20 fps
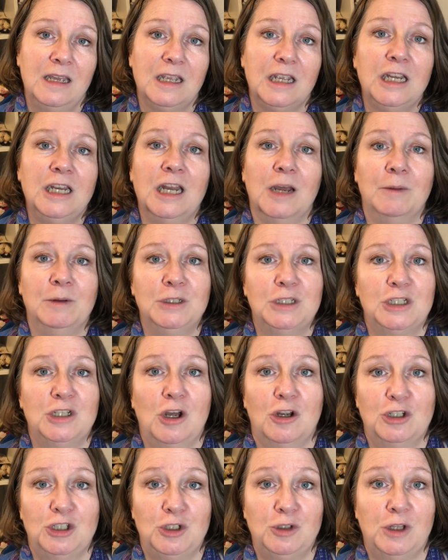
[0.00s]
and
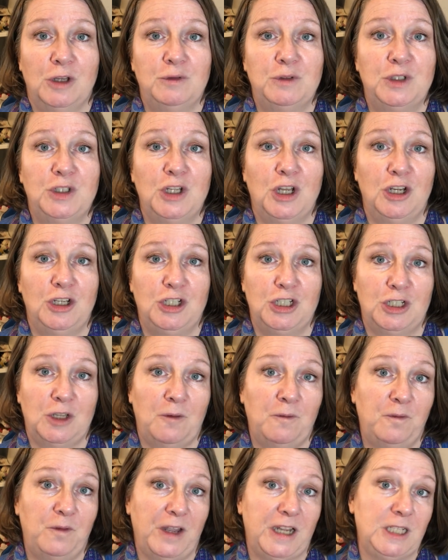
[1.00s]
start to do those searches
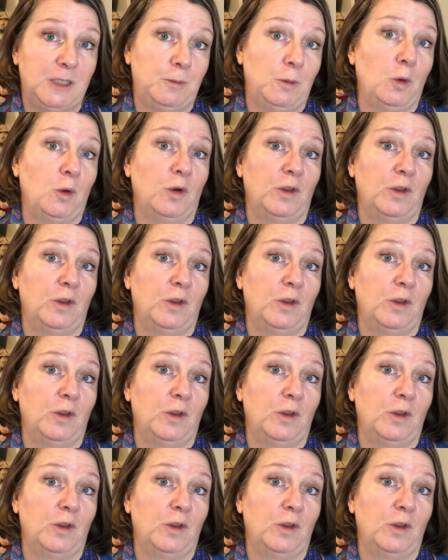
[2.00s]
on Facebook